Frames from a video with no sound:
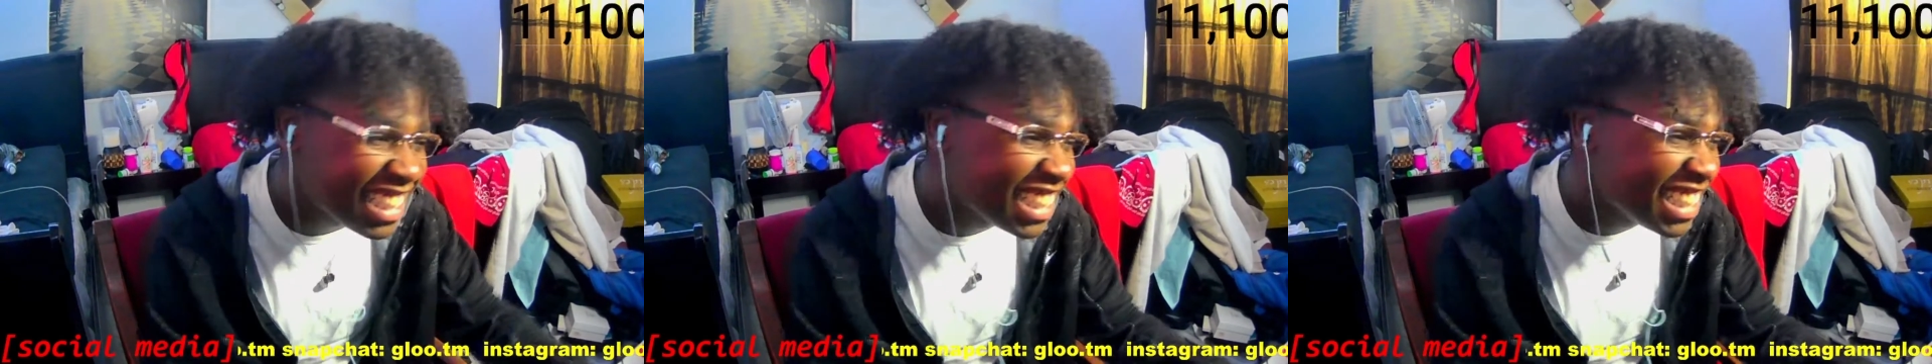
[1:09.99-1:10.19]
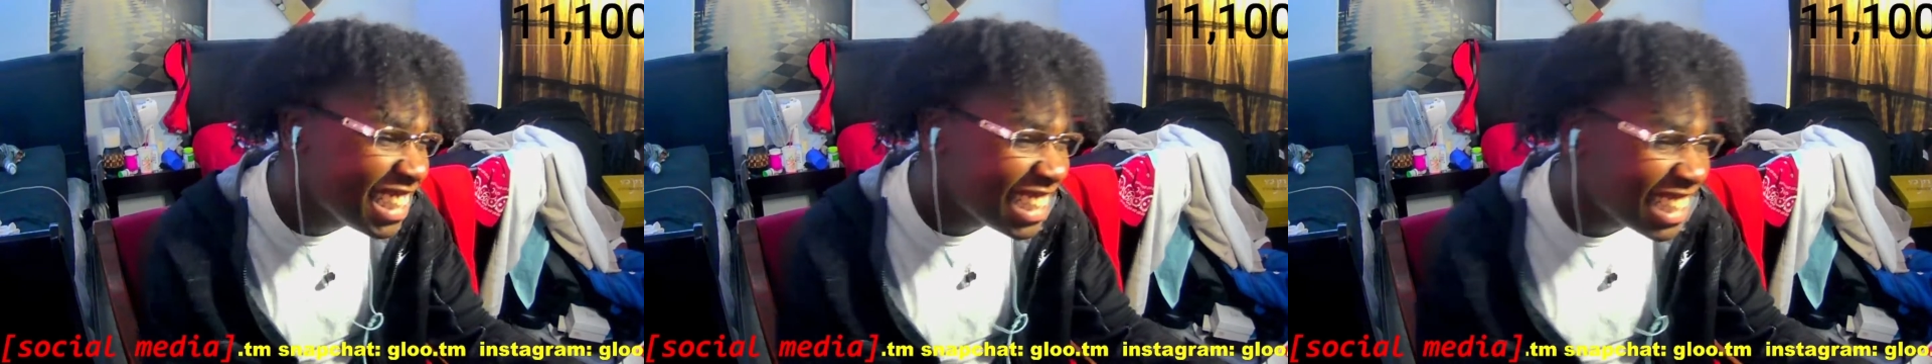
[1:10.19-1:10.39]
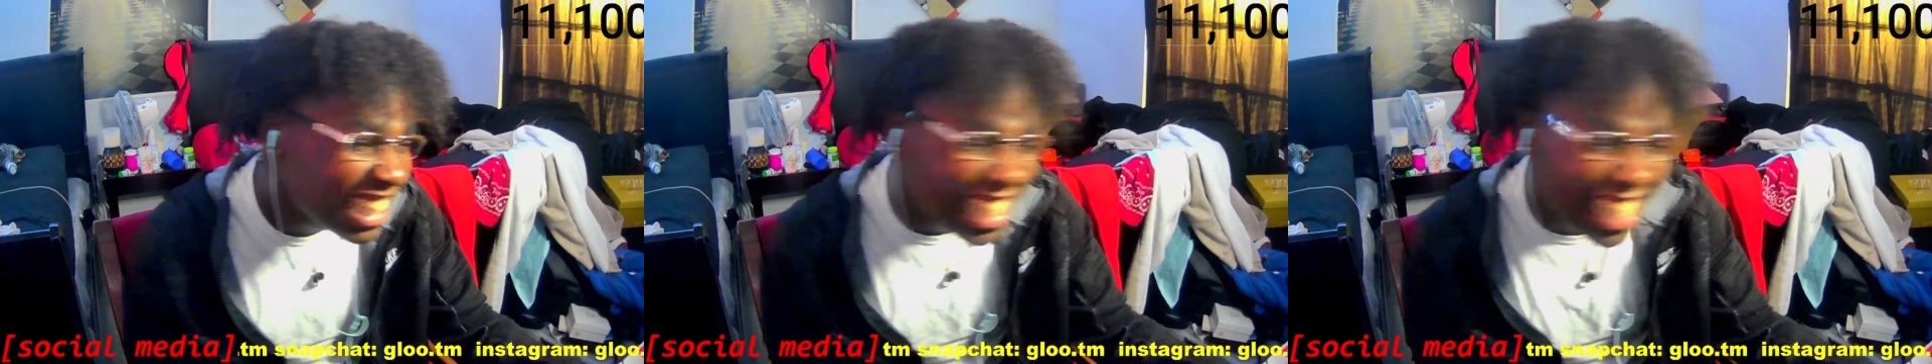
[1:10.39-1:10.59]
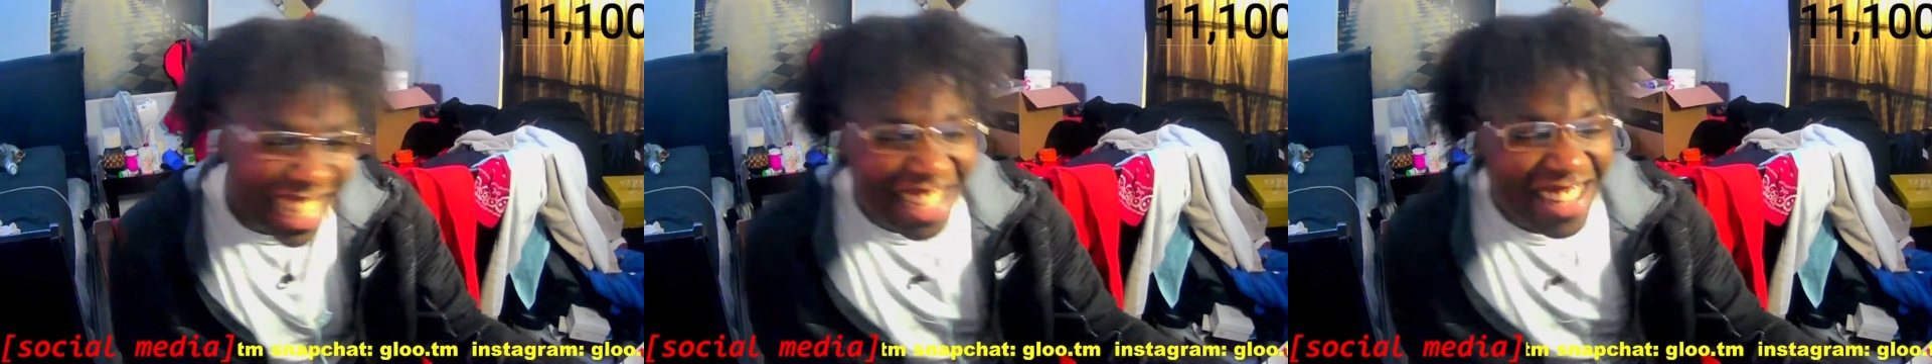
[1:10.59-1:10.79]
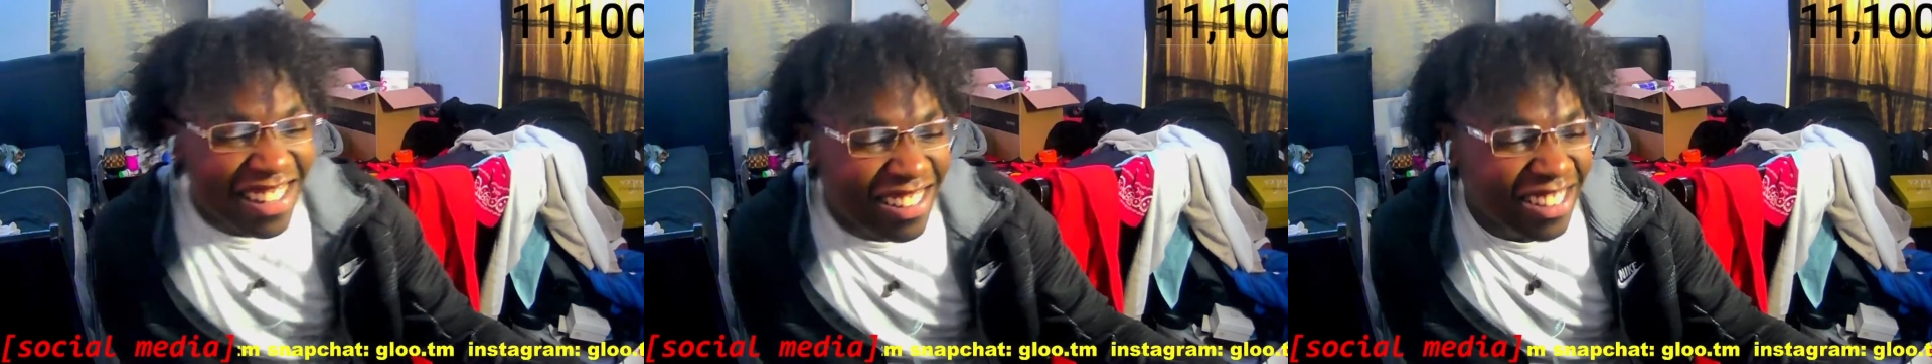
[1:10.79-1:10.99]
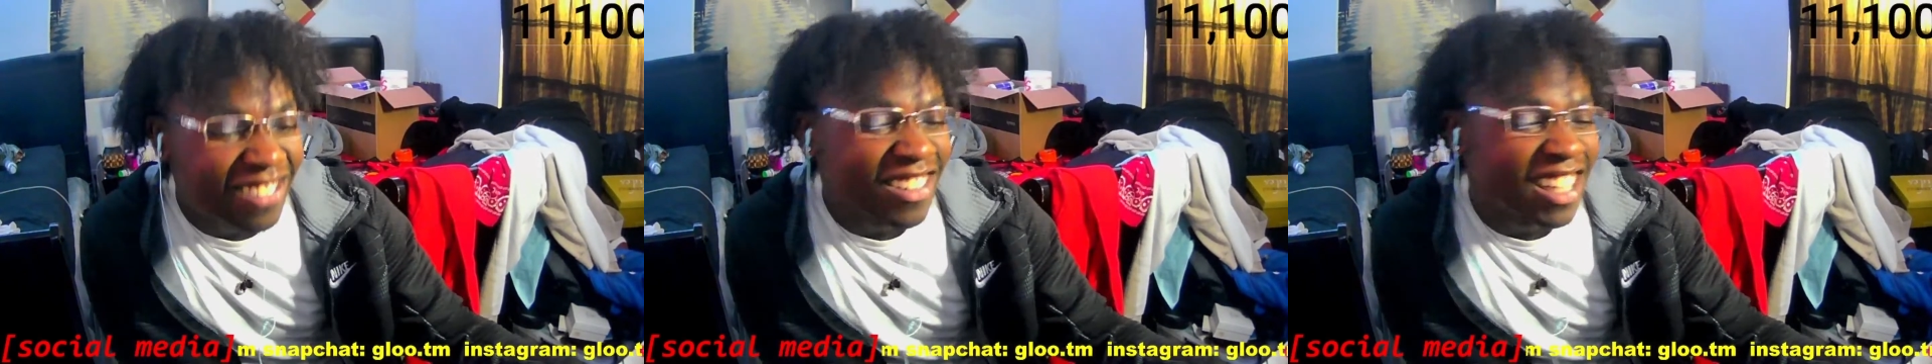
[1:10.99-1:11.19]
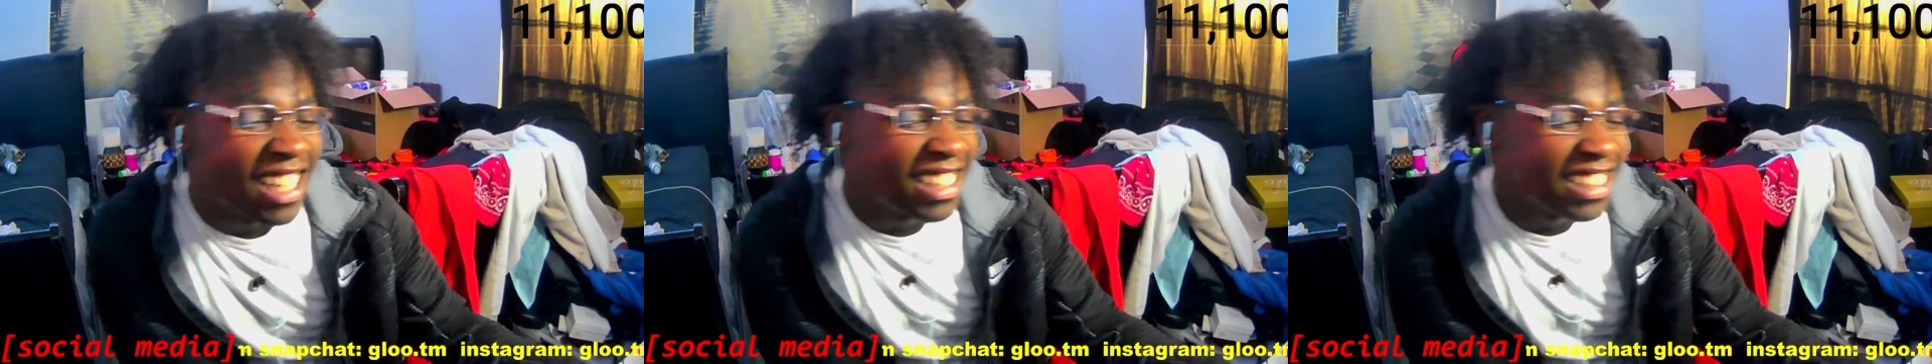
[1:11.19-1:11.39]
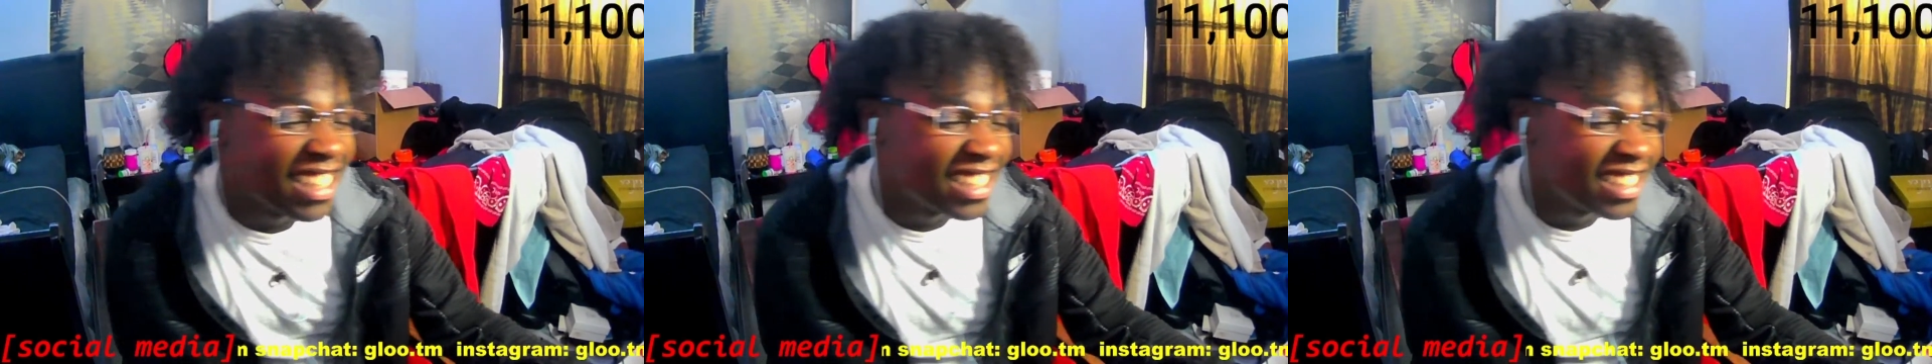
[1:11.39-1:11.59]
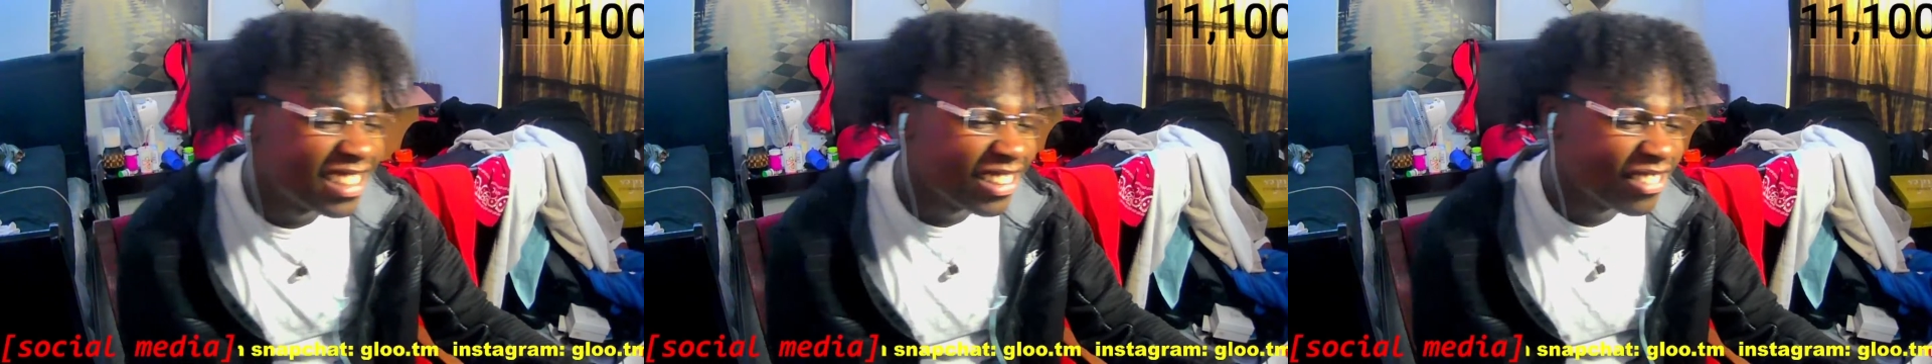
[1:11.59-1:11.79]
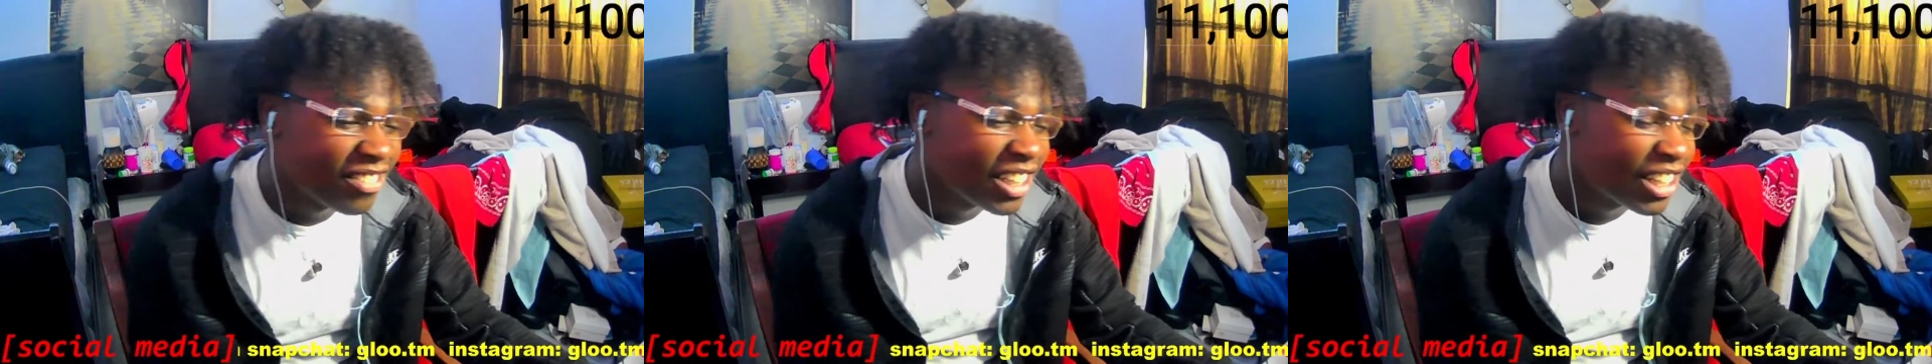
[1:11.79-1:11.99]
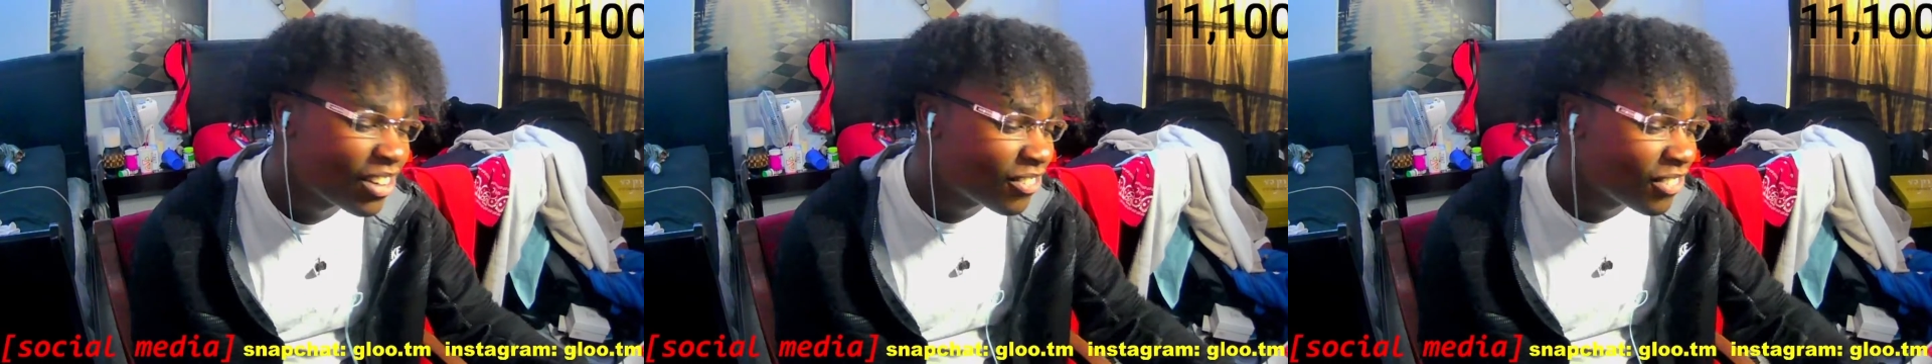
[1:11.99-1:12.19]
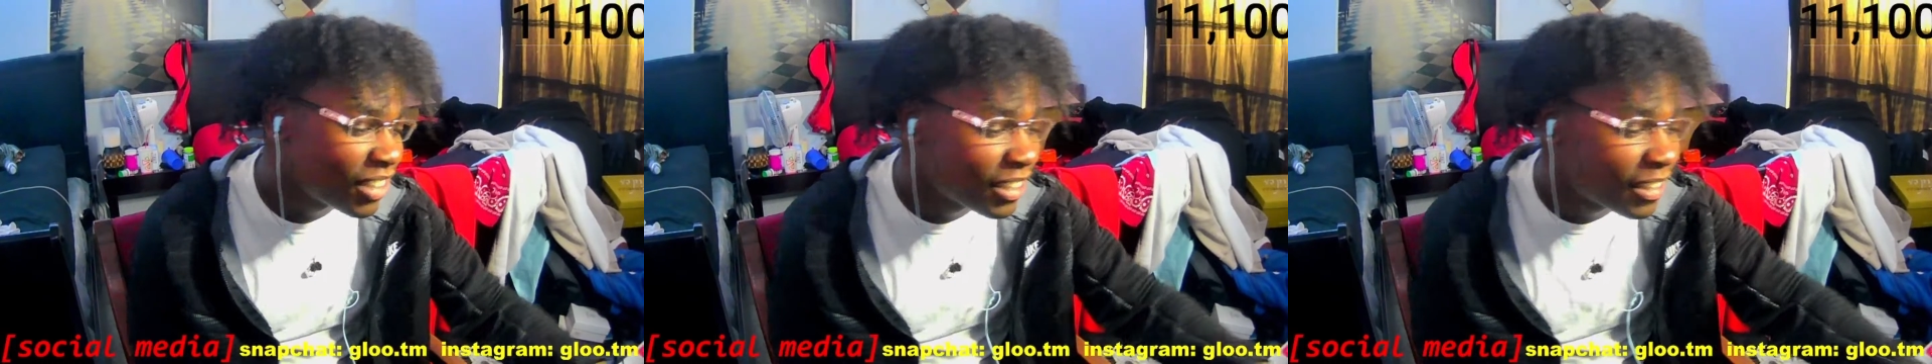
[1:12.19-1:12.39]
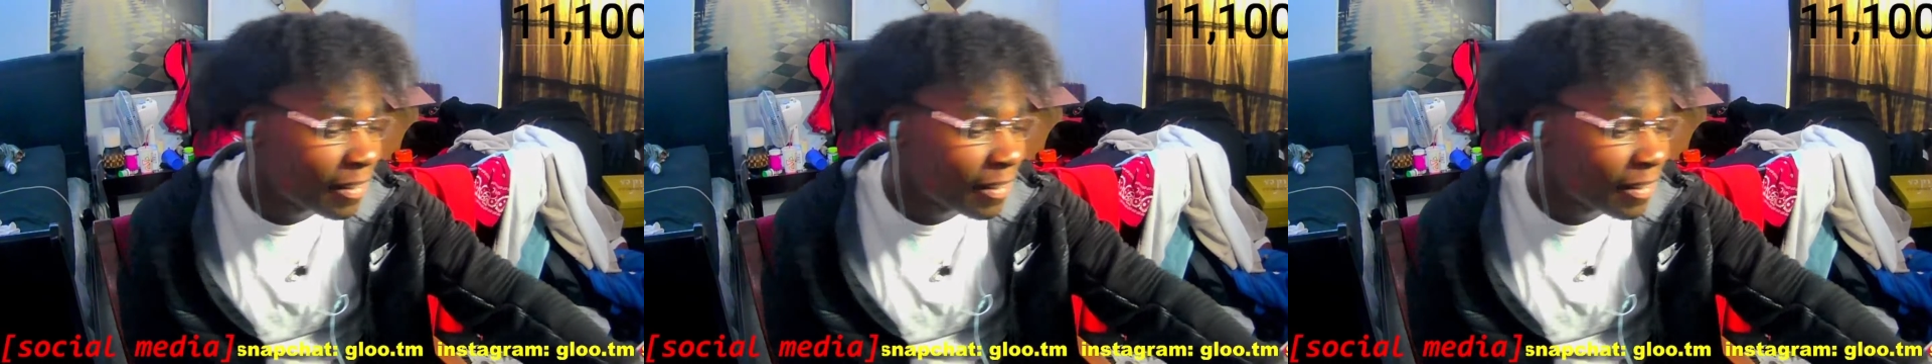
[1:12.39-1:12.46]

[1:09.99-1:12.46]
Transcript: Look, man, let's get into the video, bro.